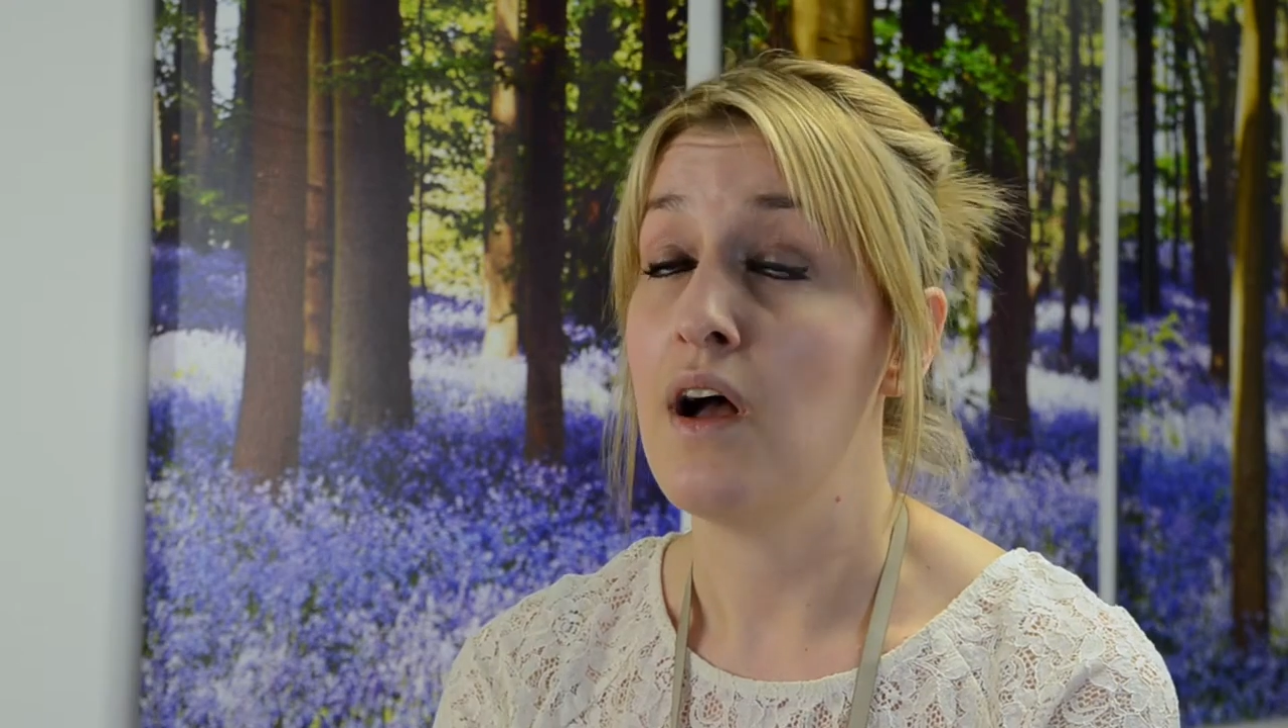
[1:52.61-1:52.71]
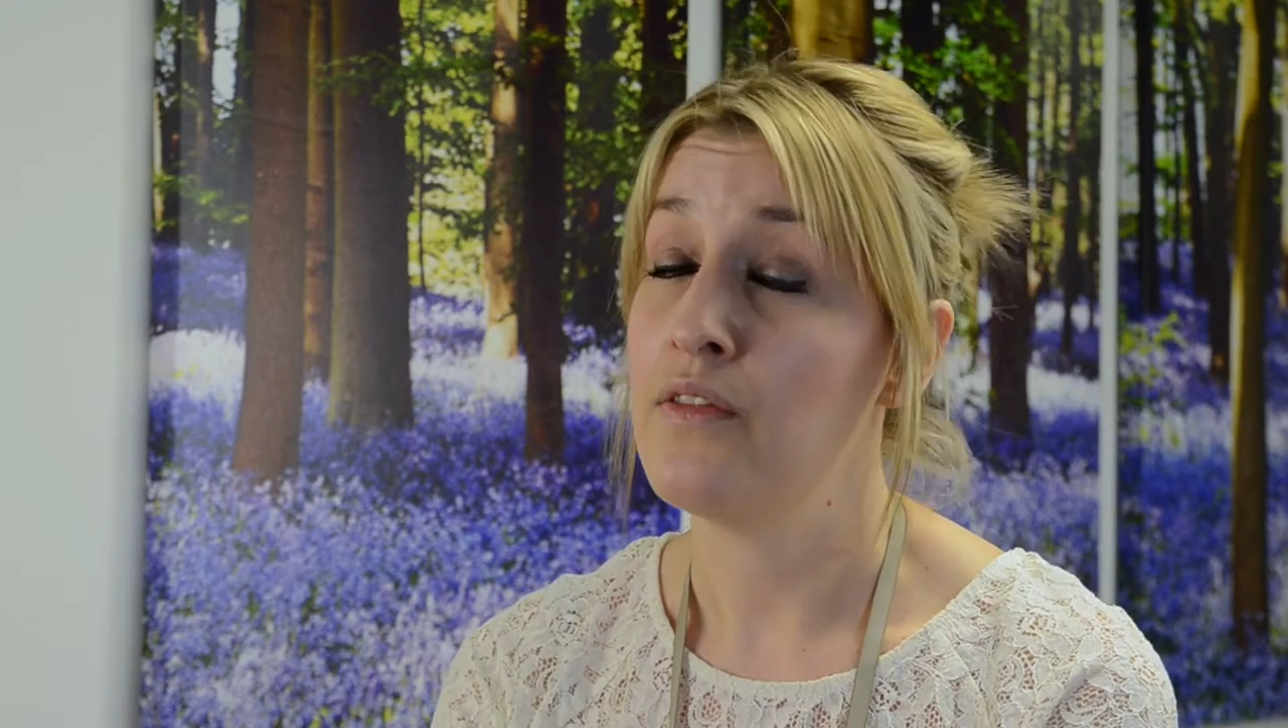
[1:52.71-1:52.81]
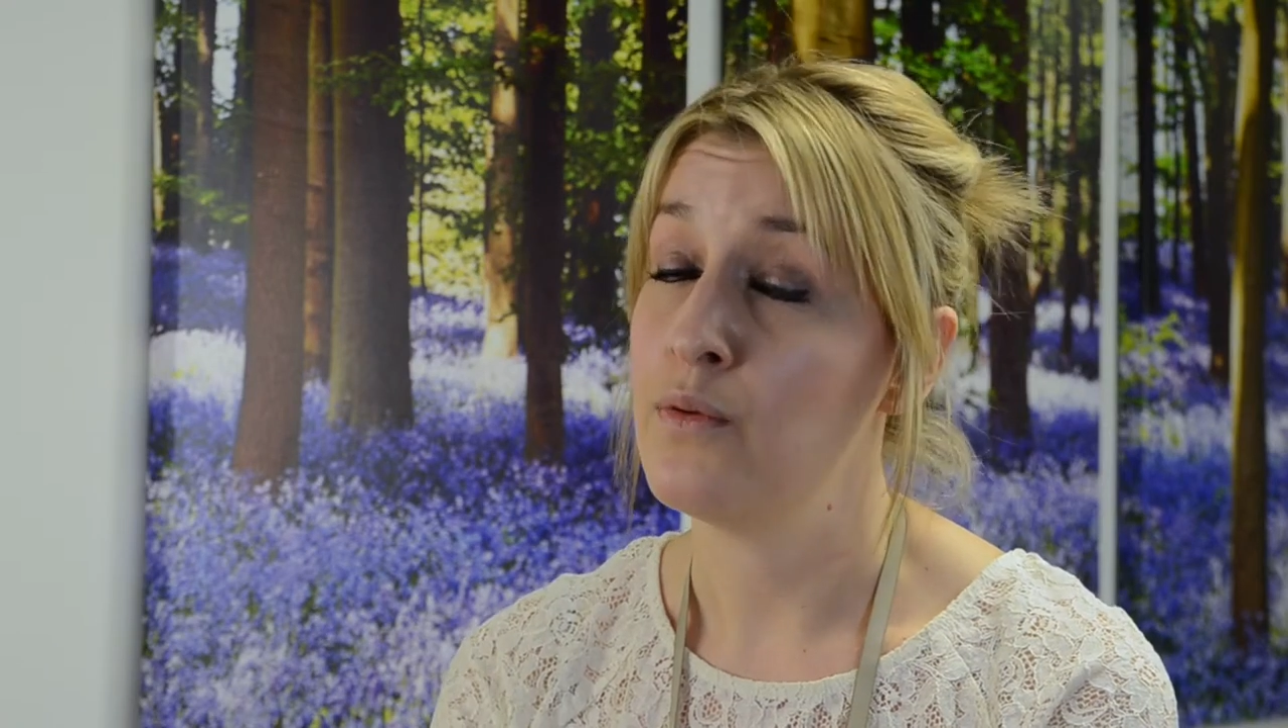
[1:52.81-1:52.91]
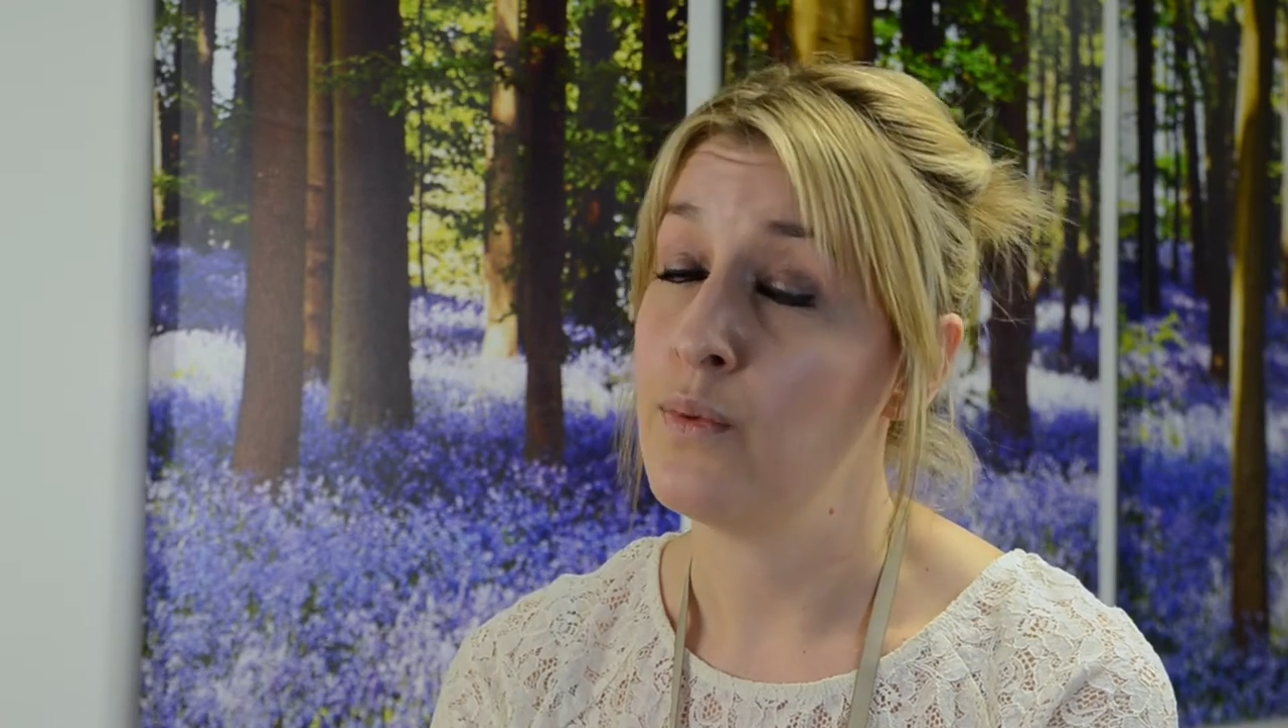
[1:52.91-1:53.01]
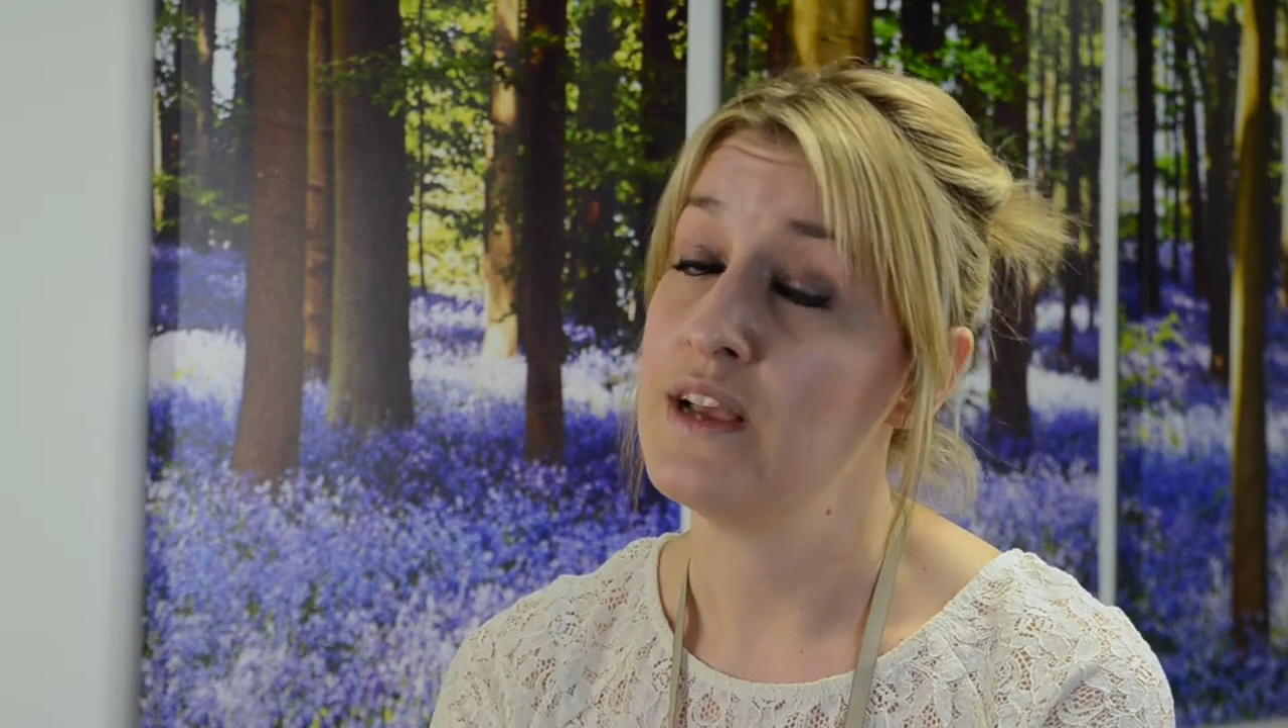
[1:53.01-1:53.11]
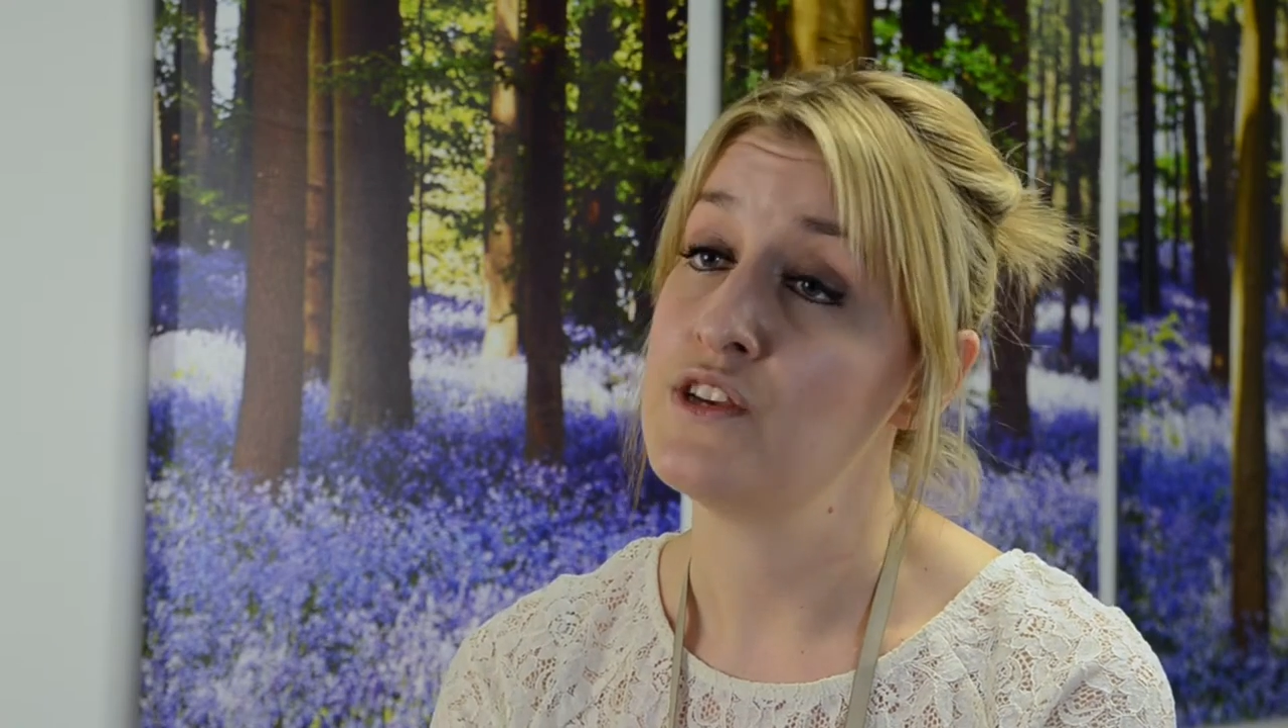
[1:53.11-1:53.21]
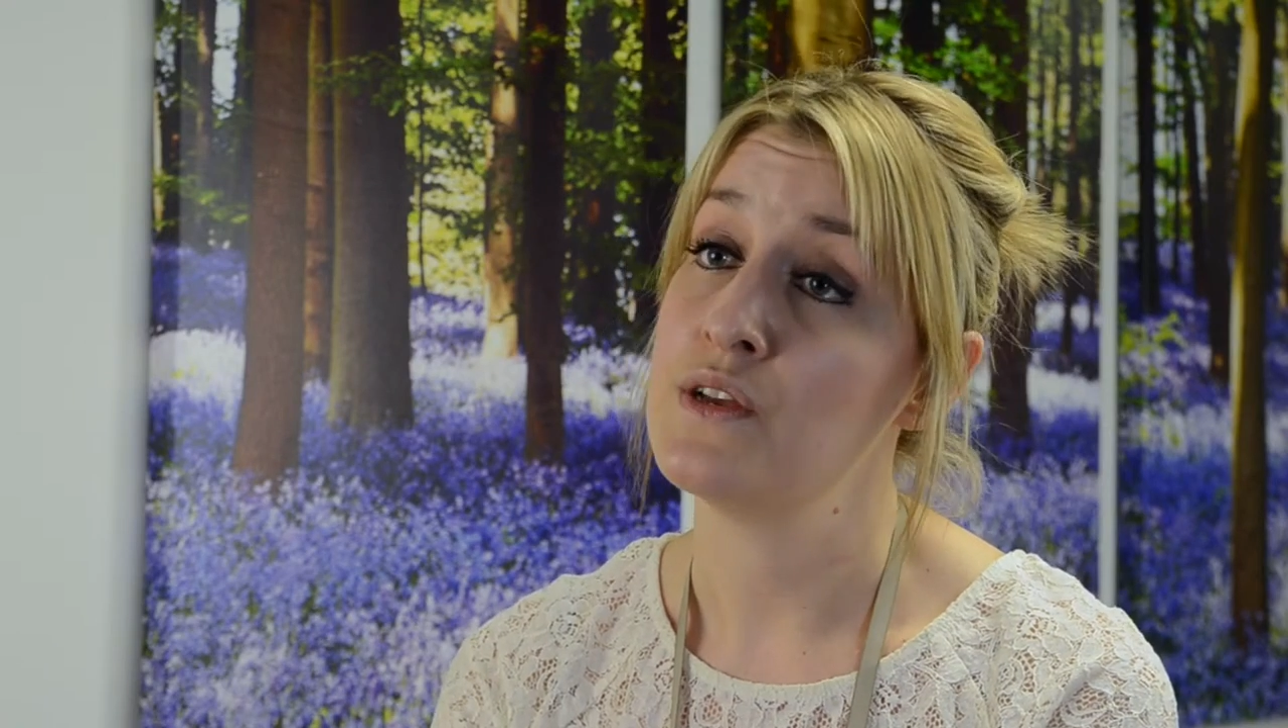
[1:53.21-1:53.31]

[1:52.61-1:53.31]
other ways